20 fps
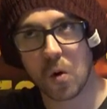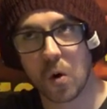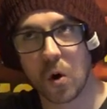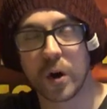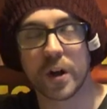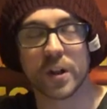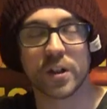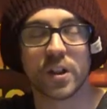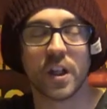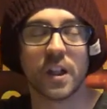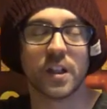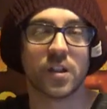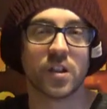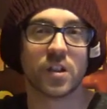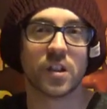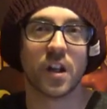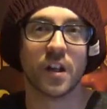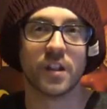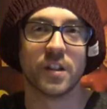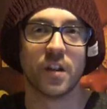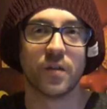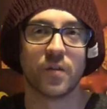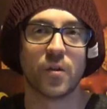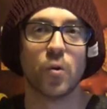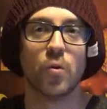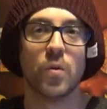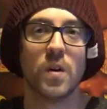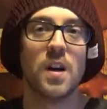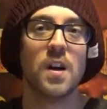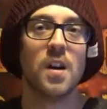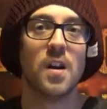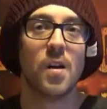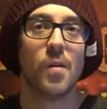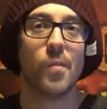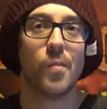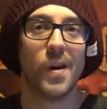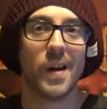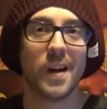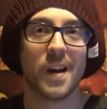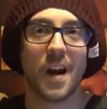On a 6 it's kind of difficult,
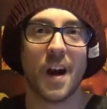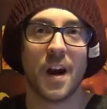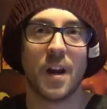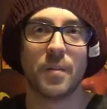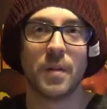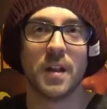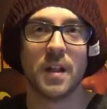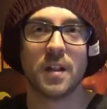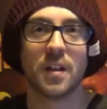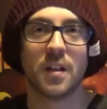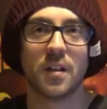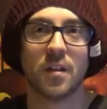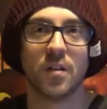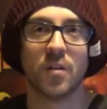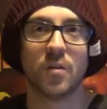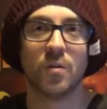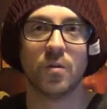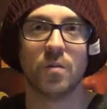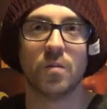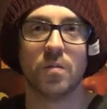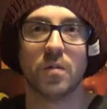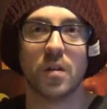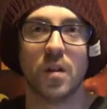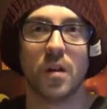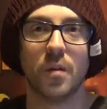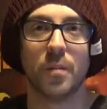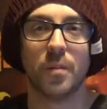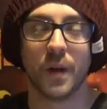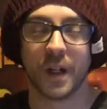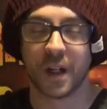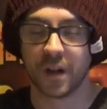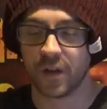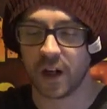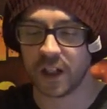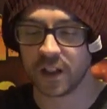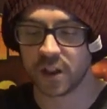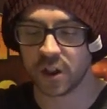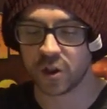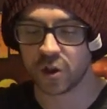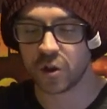but it can make, you know, a big
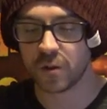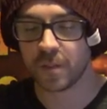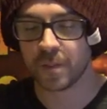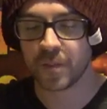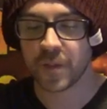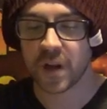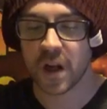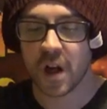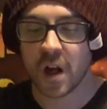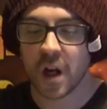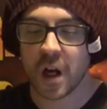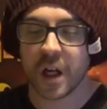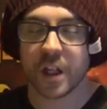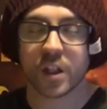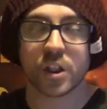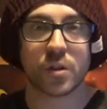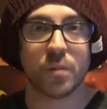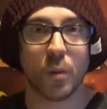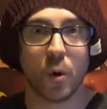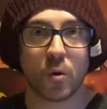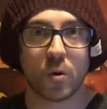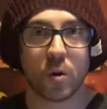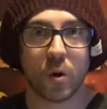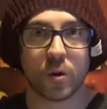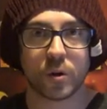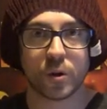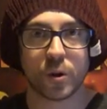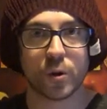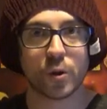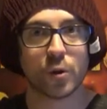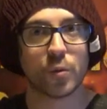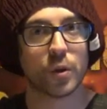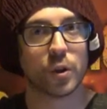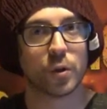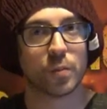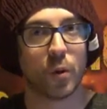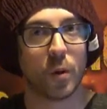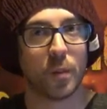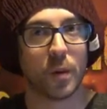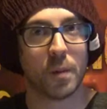advantage. Smoke launchers,
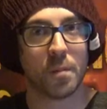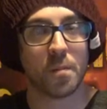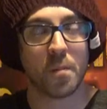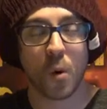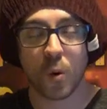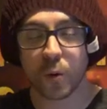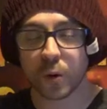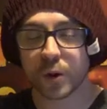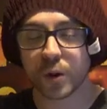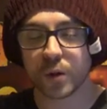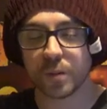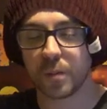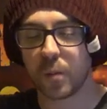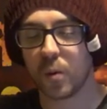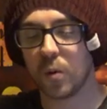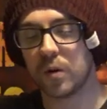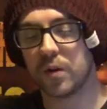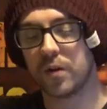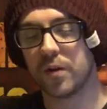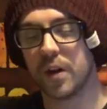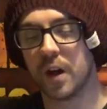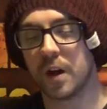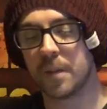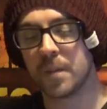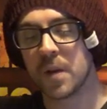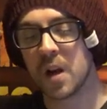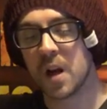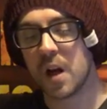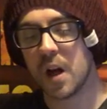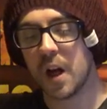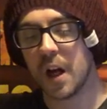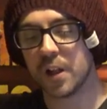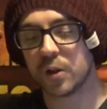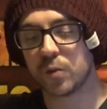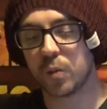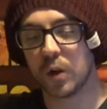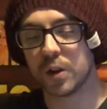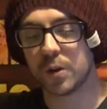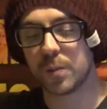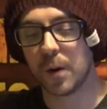which is probably the most important thing,
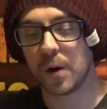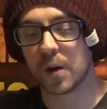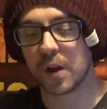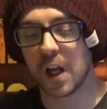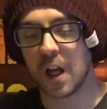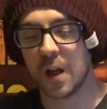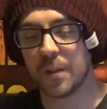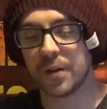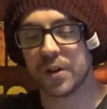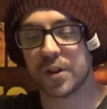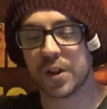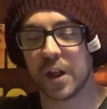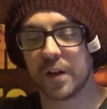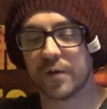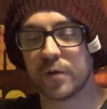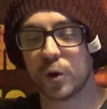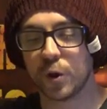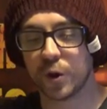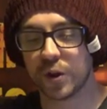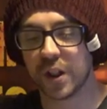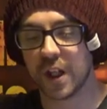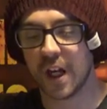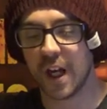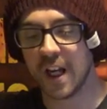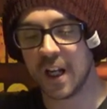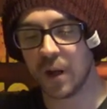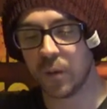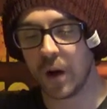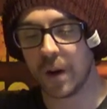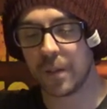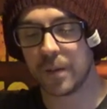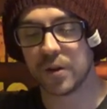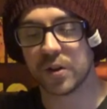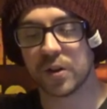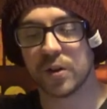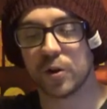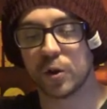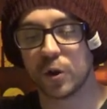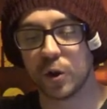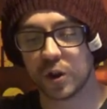is once per game instead of shooting any
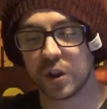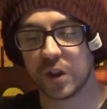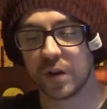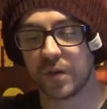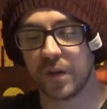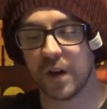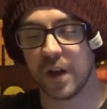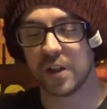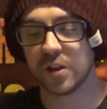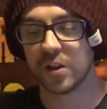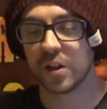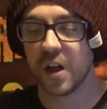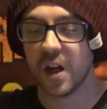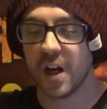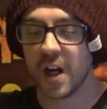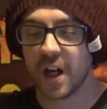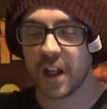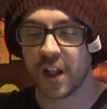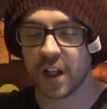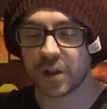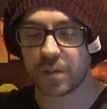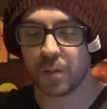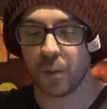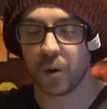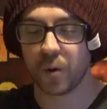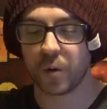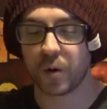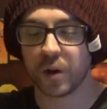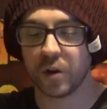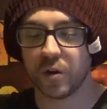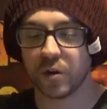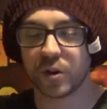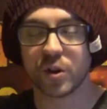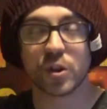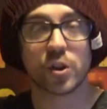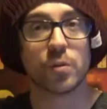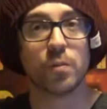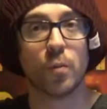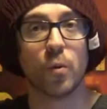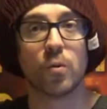weapons in the shooting phase, this model can use
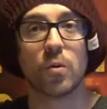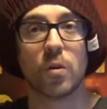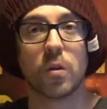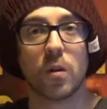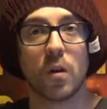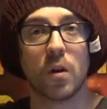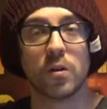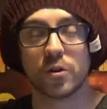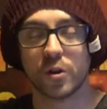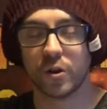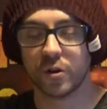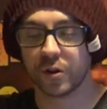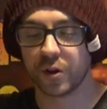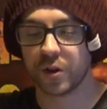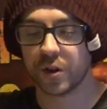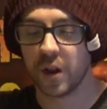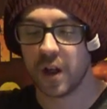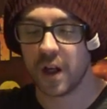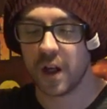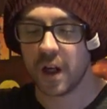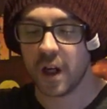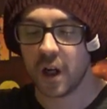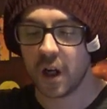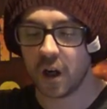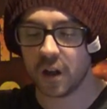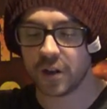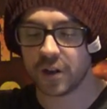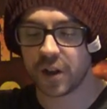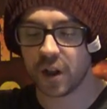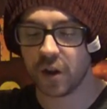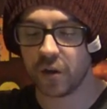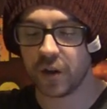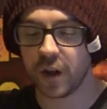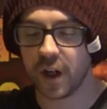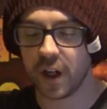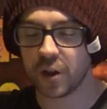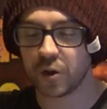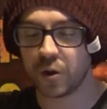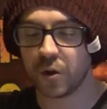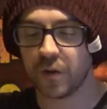its smoke launchers. Until the
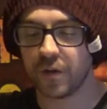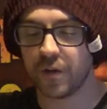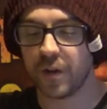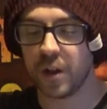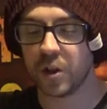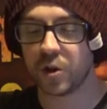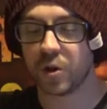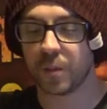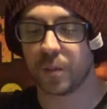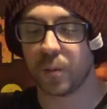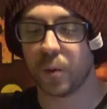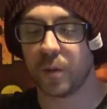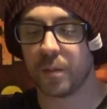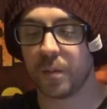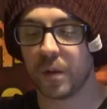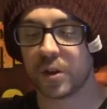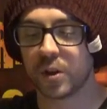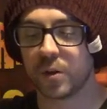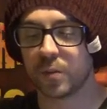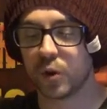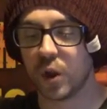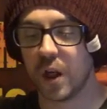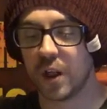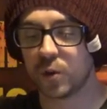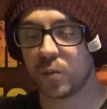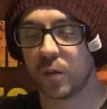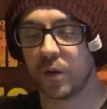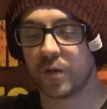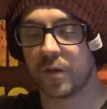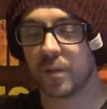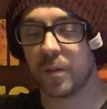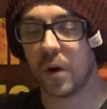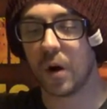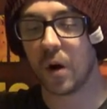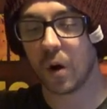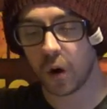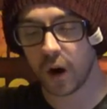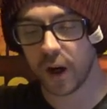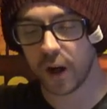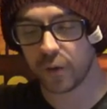next shooting phase, your opponent must subtract one from
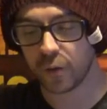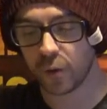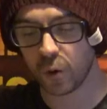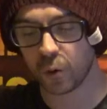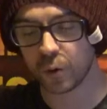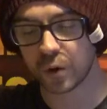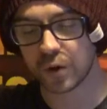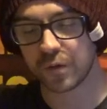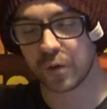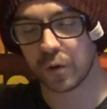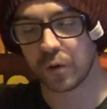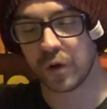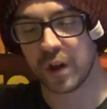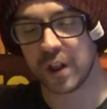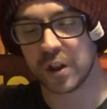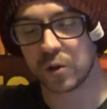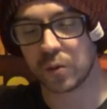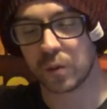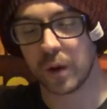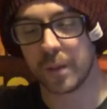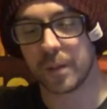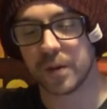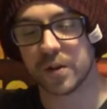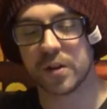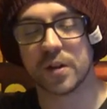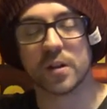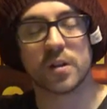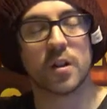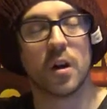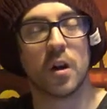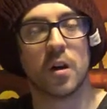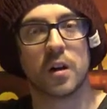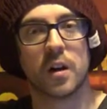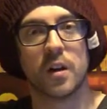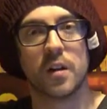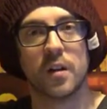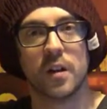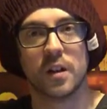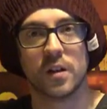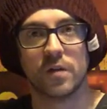all hit rolls for ranged weapons that
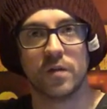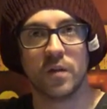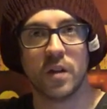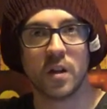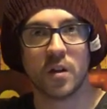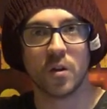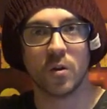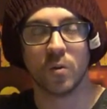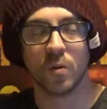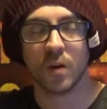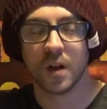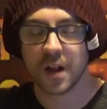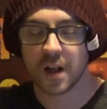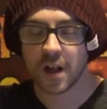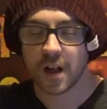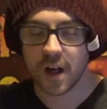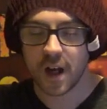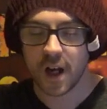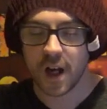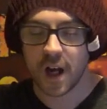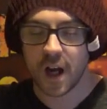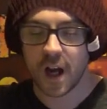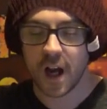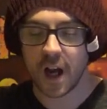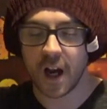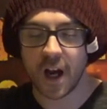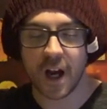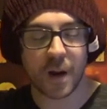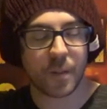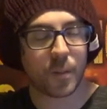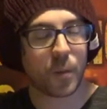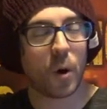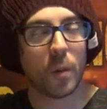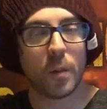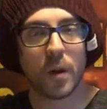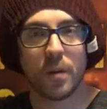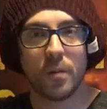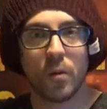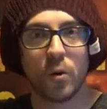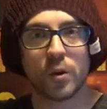target this vehicle. Uh,
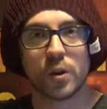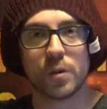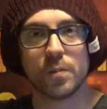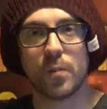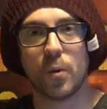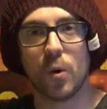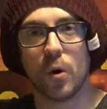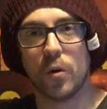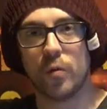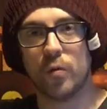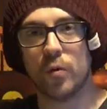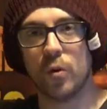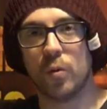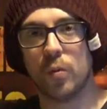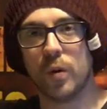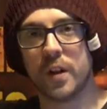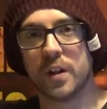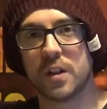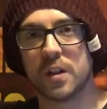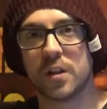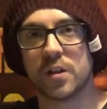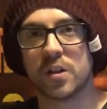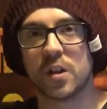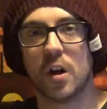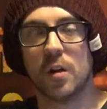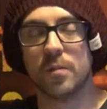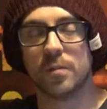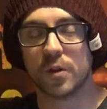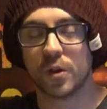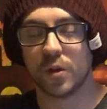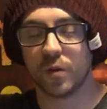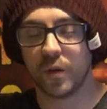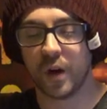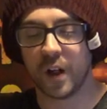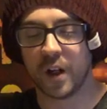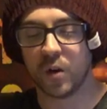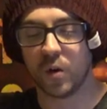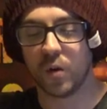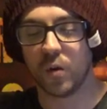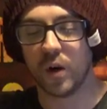probably the most important rule when it does come to
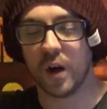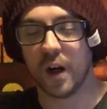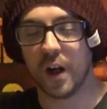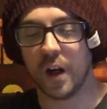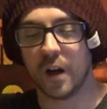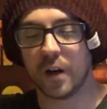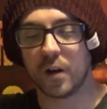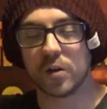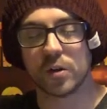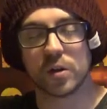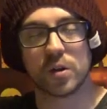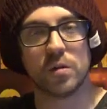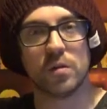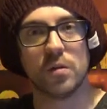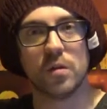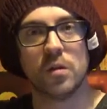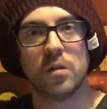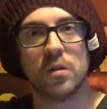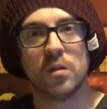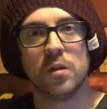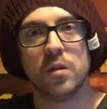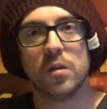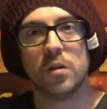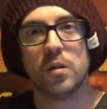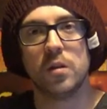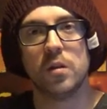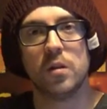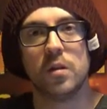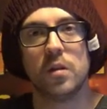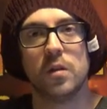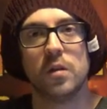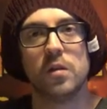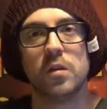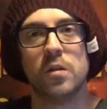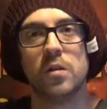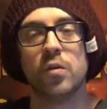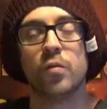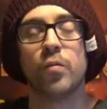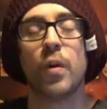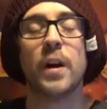Rhino, because uh, you, you,
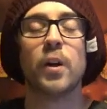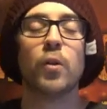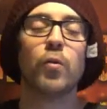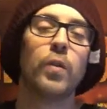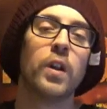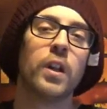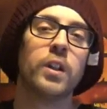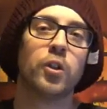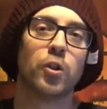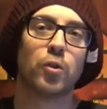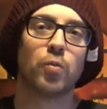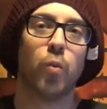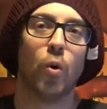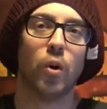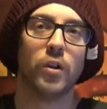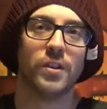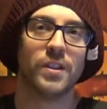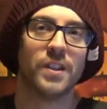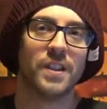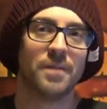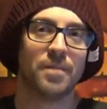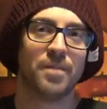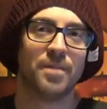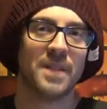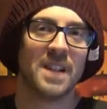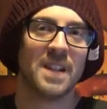the Rhino really just wants to